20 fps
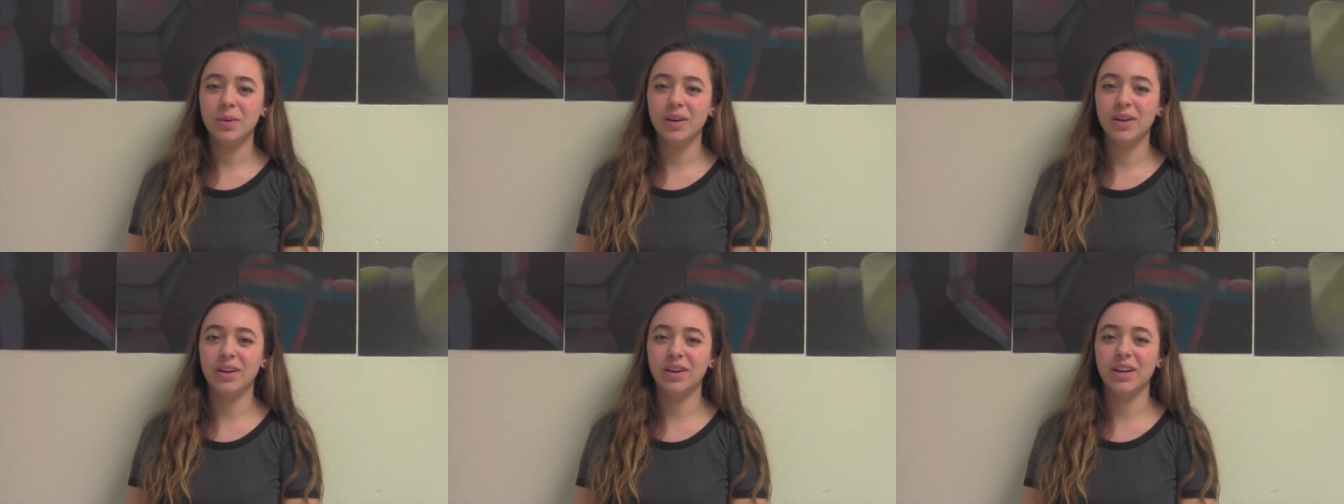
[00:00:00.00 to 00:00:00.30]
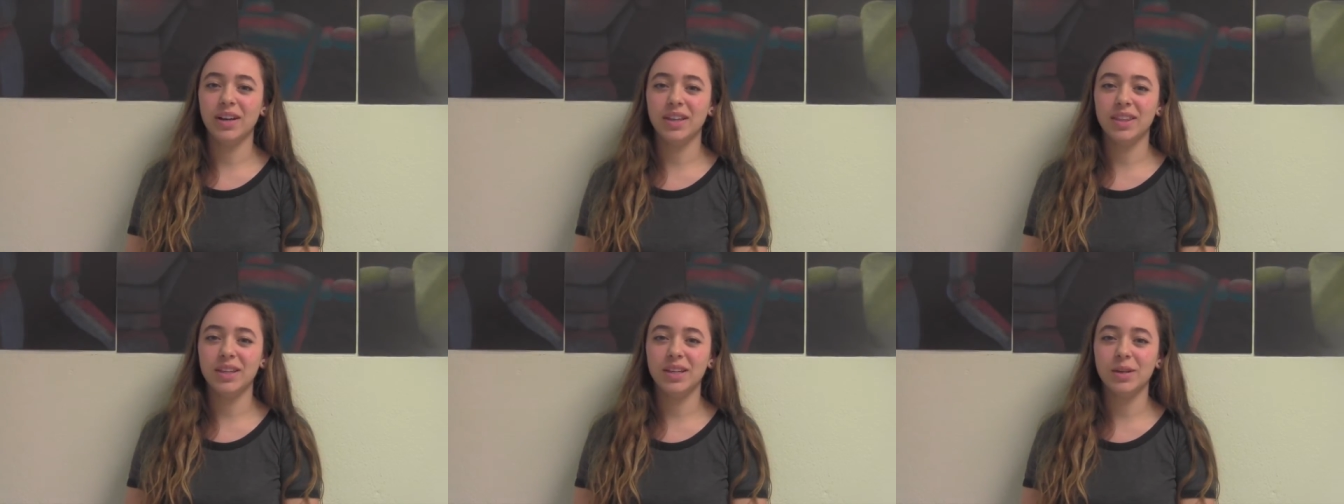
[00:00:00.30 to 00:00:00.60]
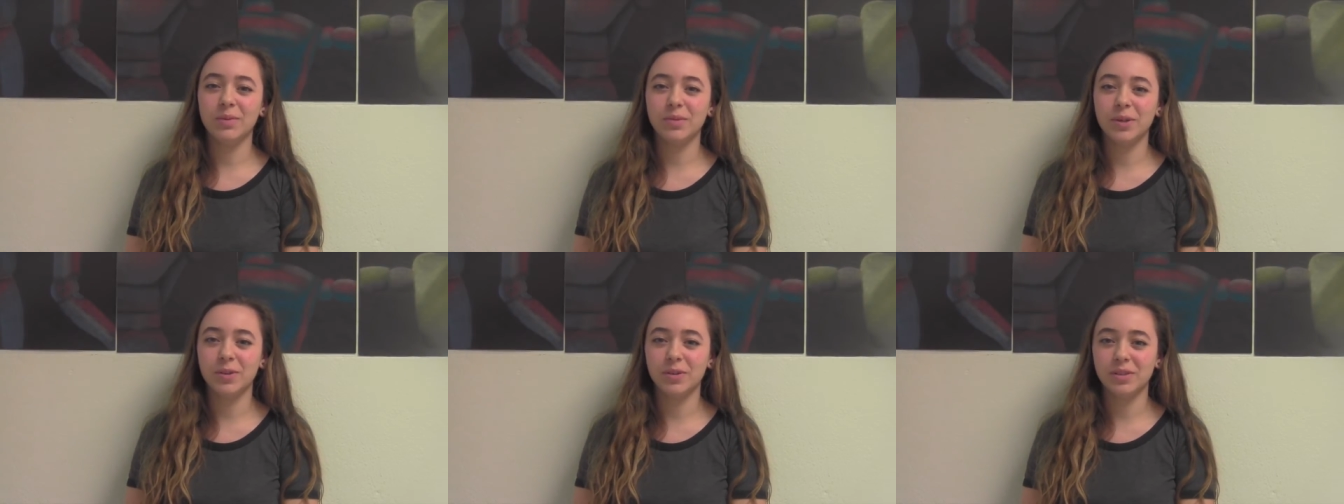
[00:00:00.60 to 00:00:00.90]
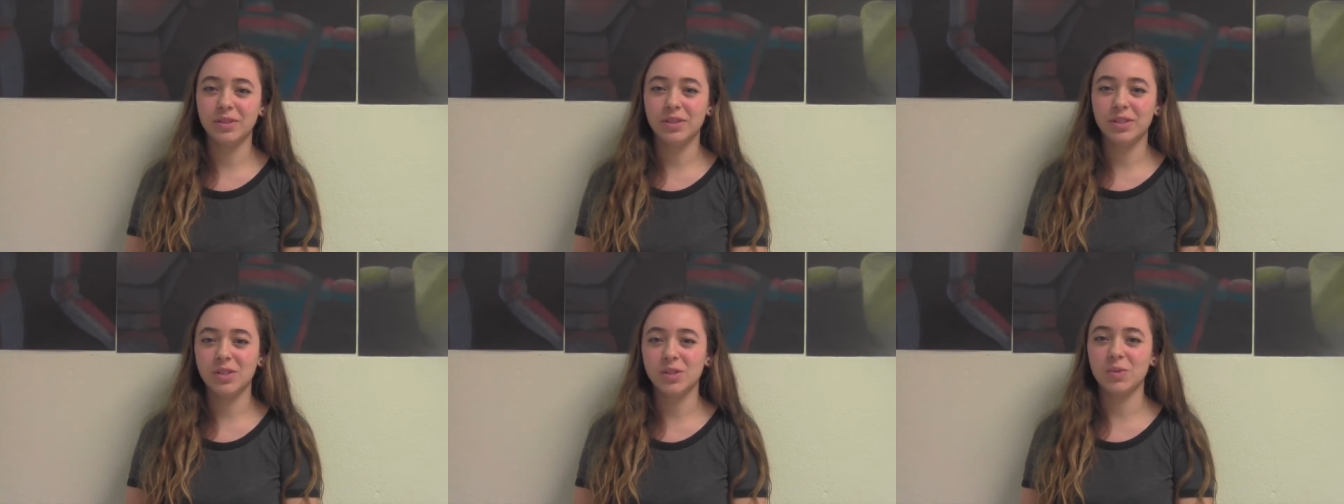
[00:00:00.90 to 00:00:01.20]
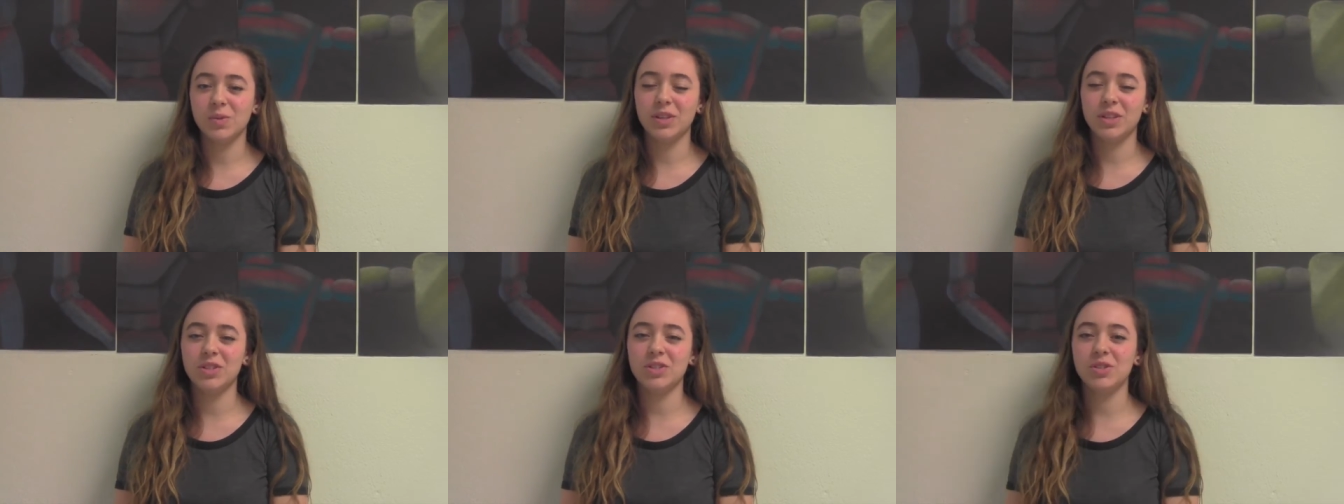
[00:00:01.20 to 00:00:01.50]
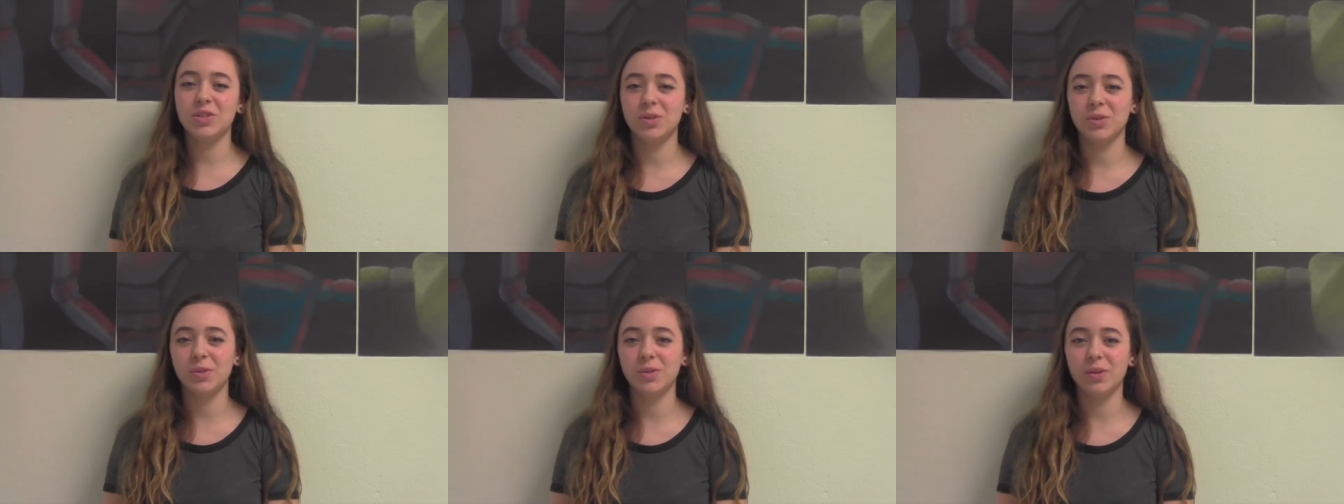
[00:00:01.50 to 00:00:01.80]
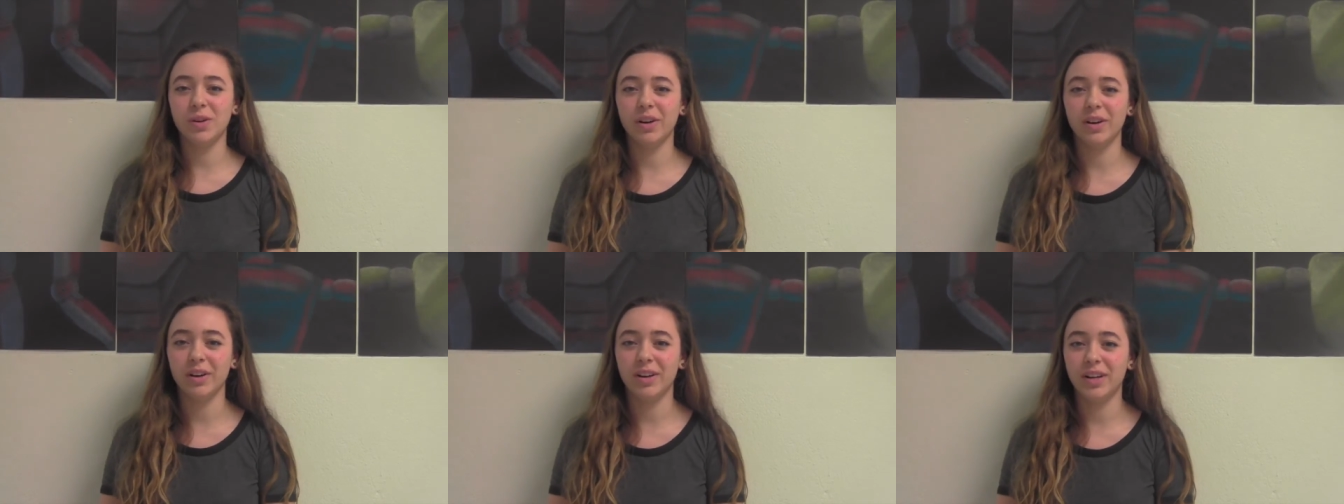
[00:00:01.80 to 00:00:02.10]
but I think I'm going to switch
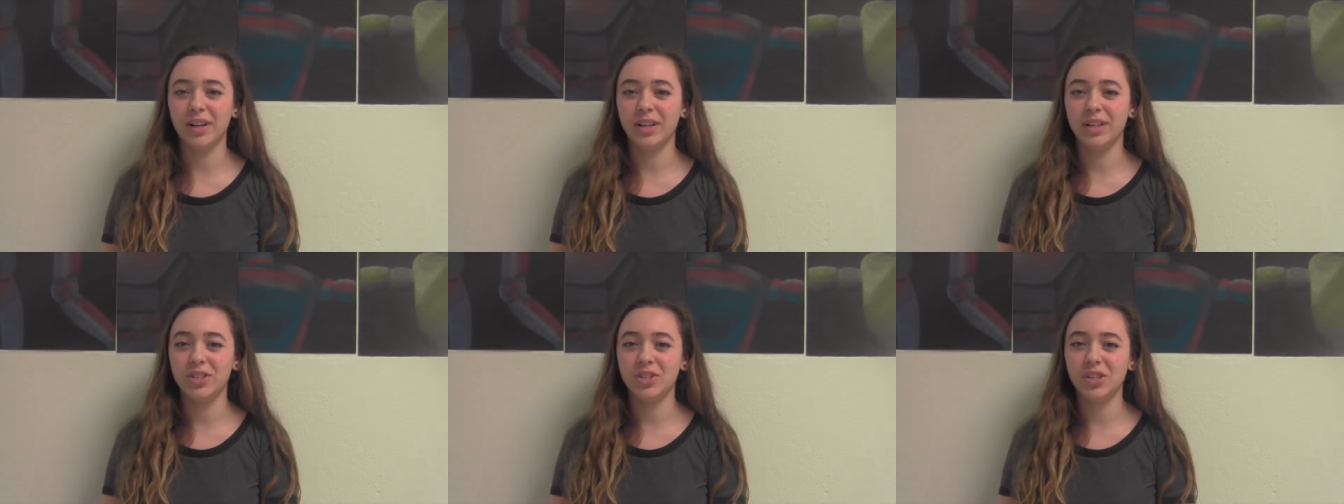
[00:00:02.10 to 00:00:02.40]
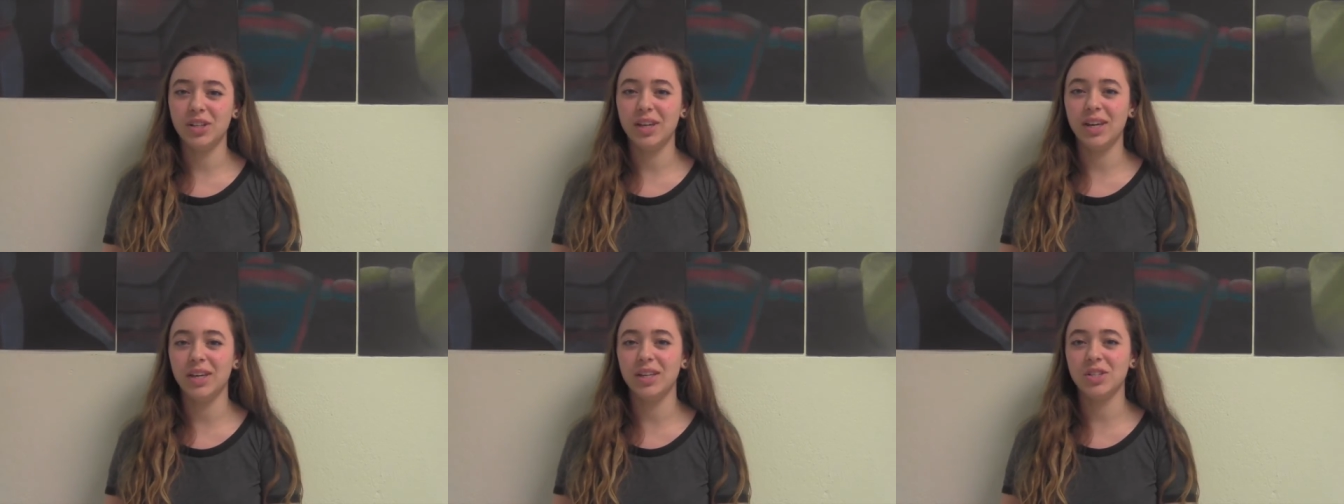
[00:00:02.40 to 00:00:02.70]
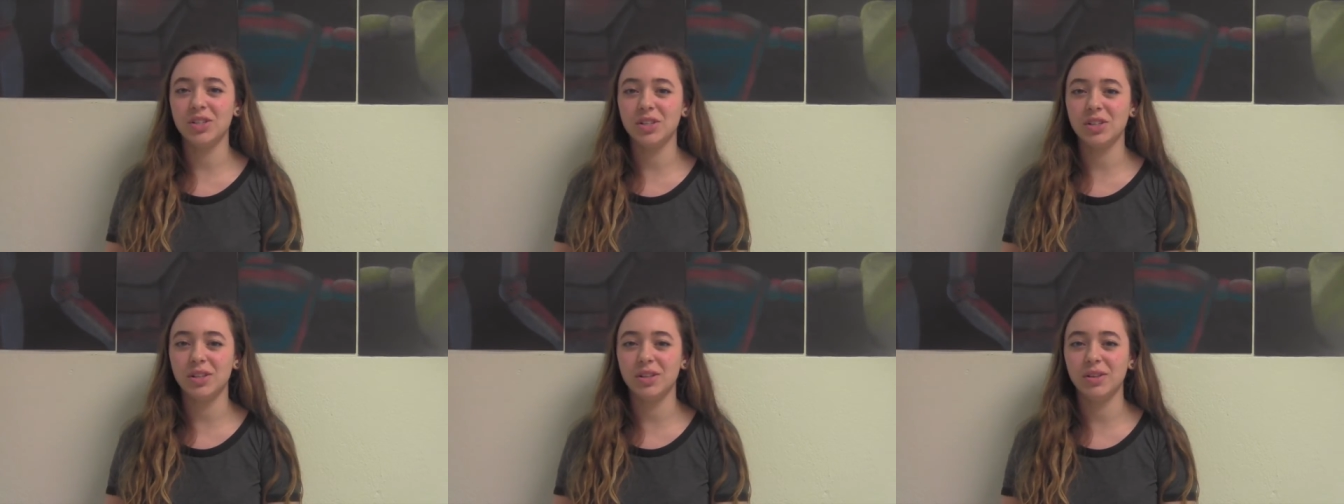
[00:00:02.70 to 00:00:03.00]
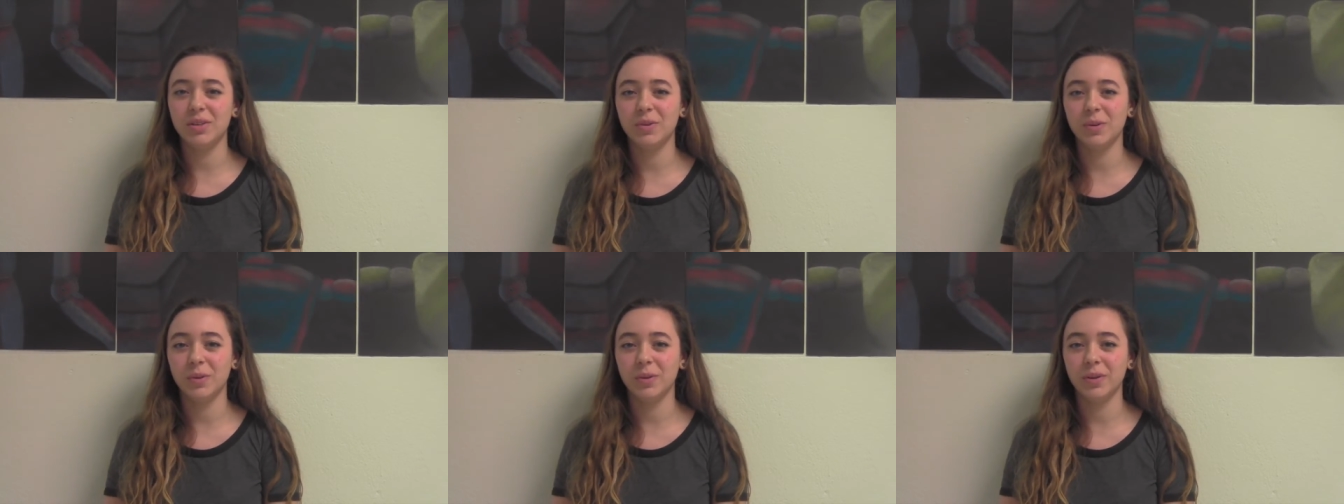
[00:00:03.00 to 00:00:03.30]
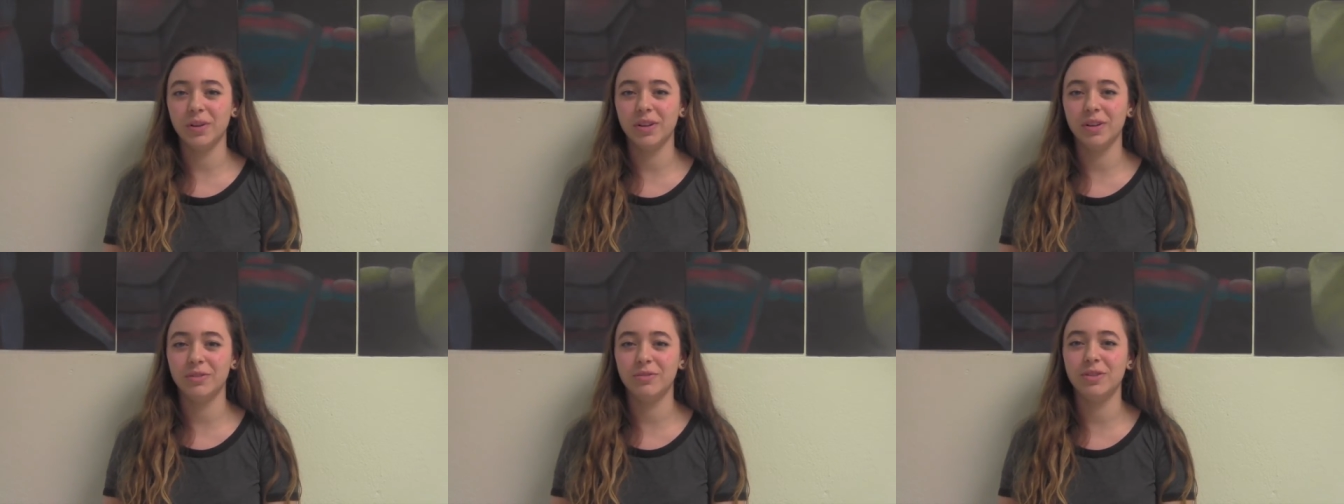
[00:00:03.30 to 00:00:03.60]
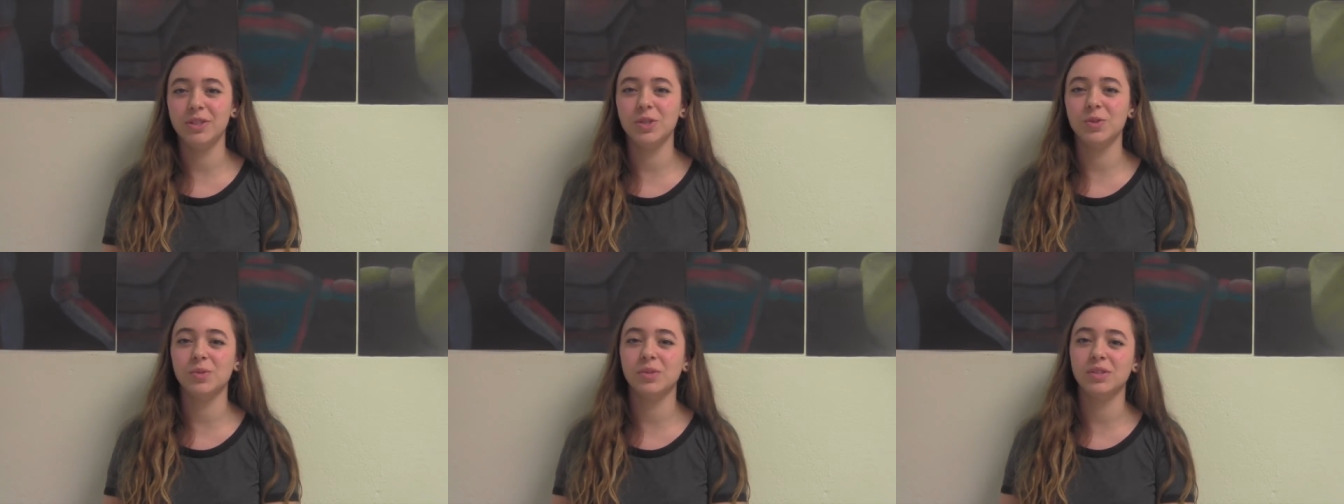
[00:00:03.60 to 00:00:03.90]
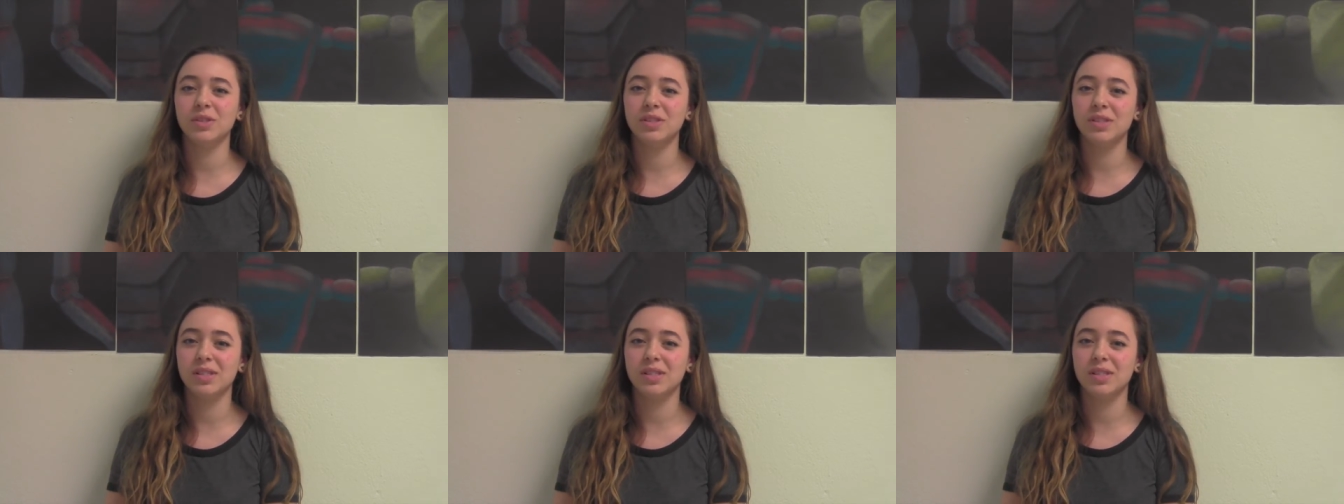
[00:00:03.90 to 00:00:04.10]
to art education or visual